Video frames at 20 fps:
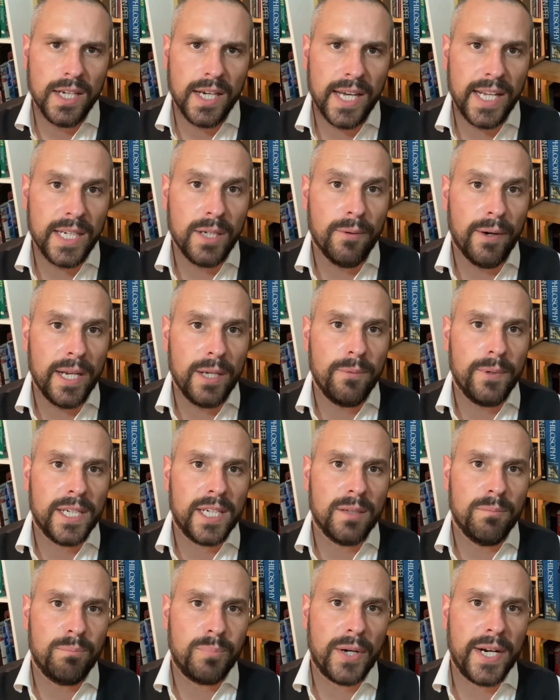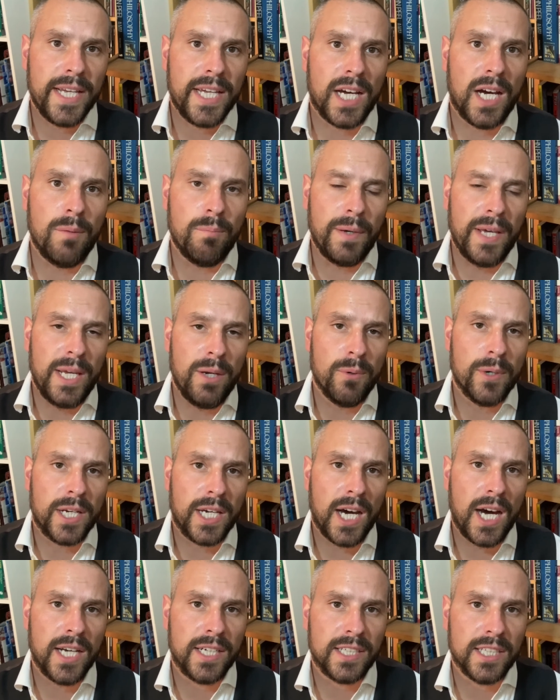Anyway, we can break up
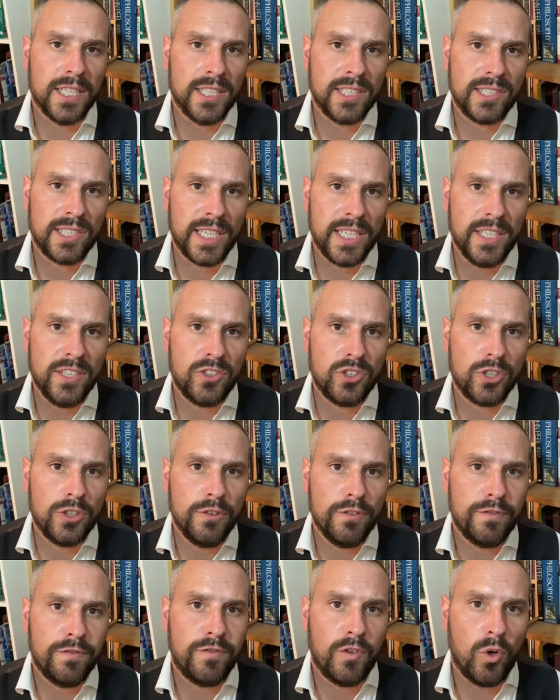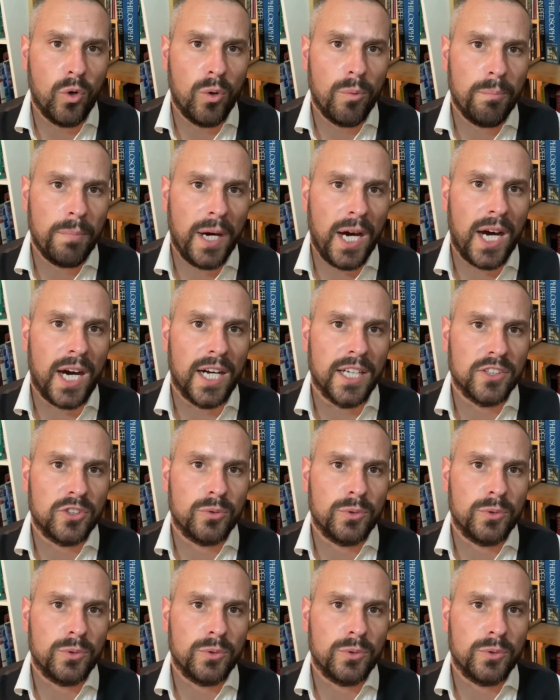irregardless into 4 parts.